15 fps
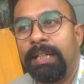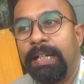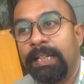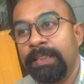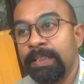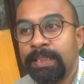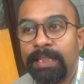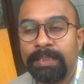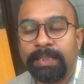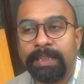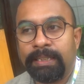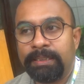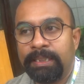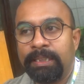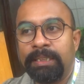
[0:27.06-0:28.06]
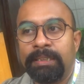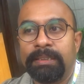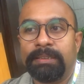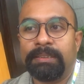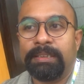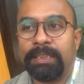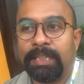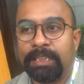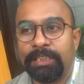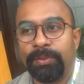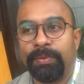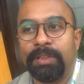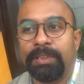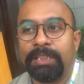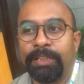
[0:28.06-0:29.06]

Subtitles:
I think I'll take the other one.